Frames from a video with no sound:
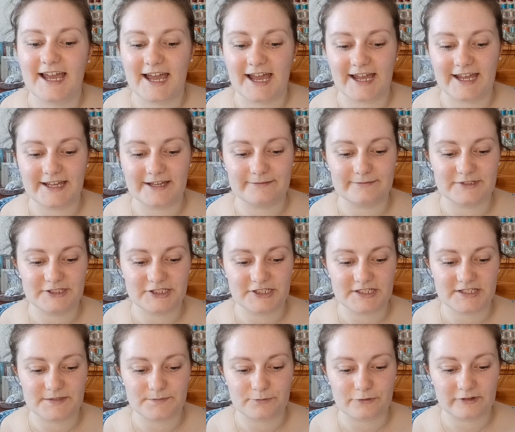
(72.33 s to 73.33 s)
Um, and
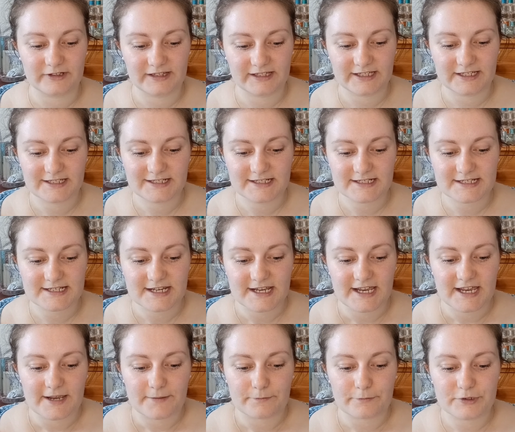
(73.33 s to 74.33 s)
she's brilliant.
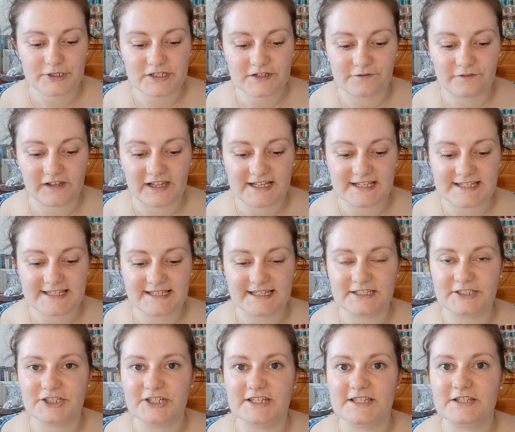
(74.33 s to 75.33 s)
Butterfly
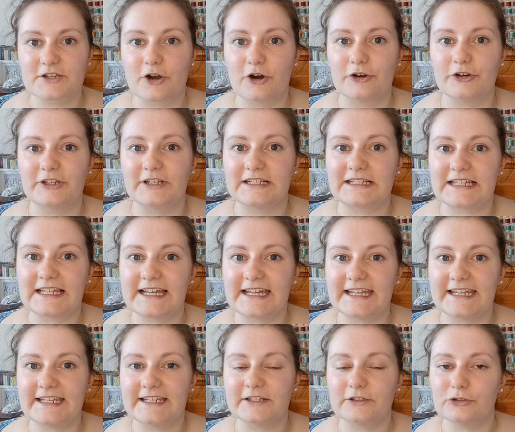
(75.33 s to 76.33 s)
Stitches, Cotton and
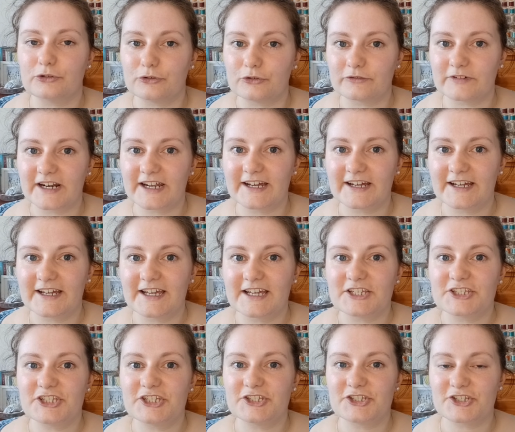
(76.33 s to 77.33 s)
Clay, Laura.
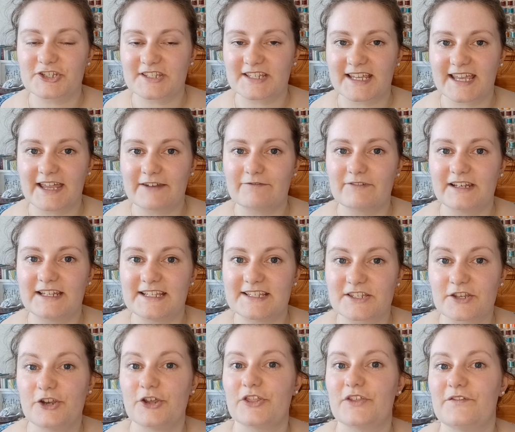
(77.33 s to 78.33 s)
She's just again released
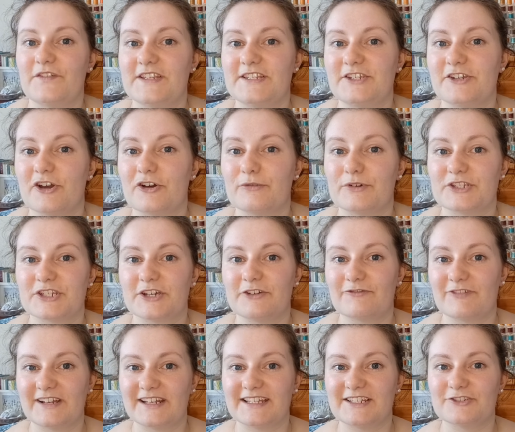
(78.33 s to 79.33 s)
another video which I
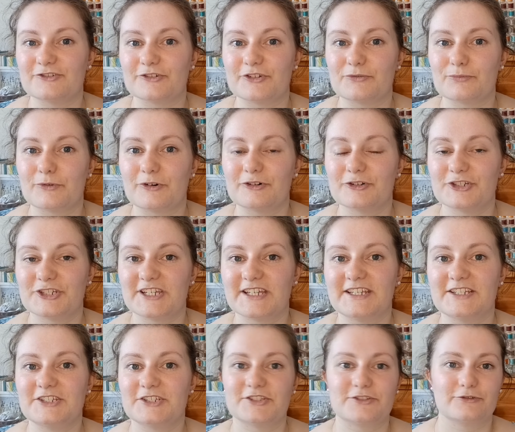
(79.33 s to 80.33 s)
really enjoyed
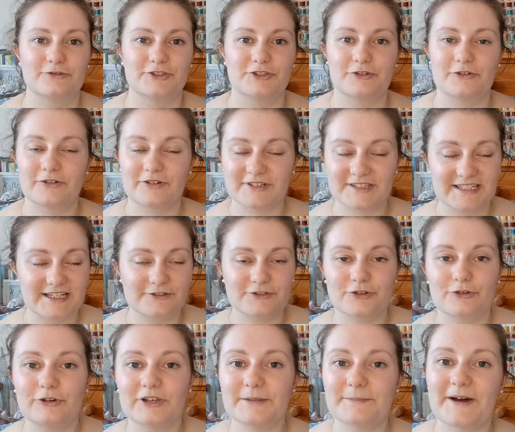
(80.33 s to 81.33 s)
watching. She tells you, tells
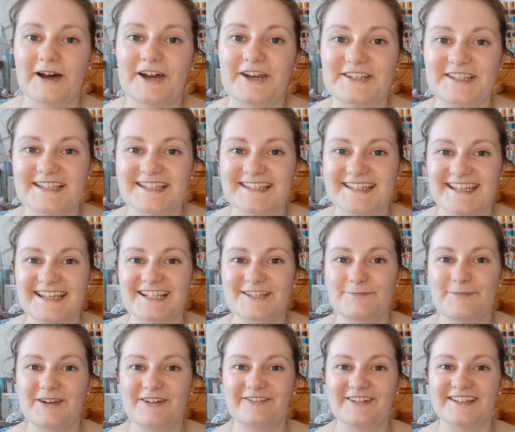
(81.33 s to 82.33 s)
you all about her Disney
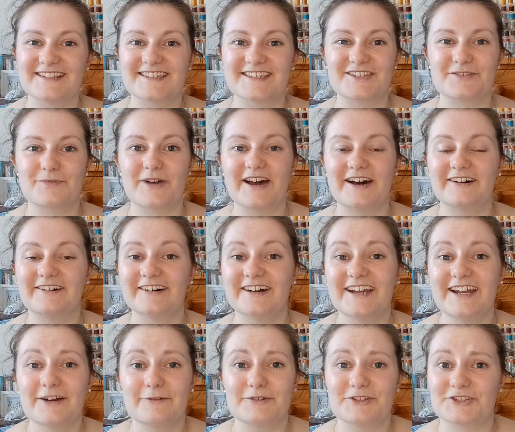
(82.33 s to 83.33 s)
experience as well,
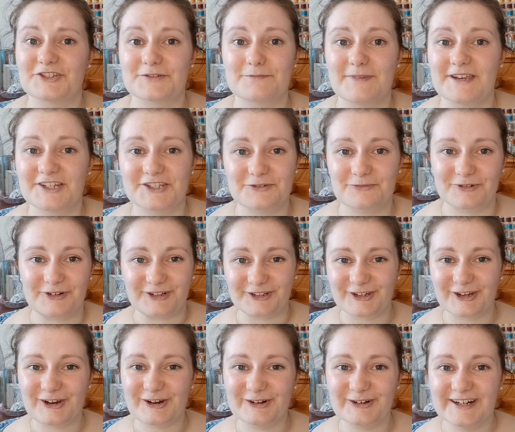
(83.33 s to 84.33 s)
which just makes you want to
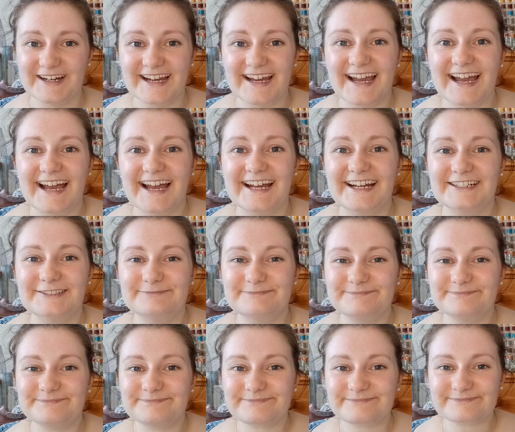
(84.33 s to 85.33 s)
go.
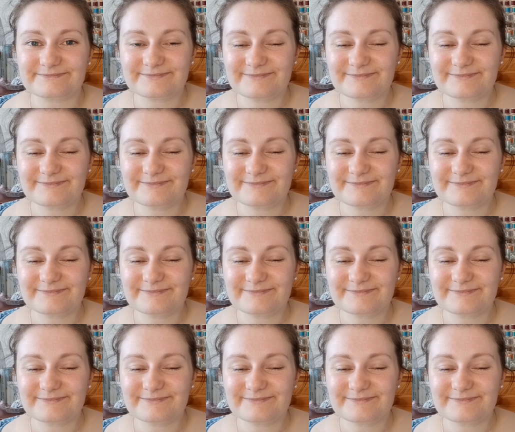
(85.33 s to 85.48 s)
Um,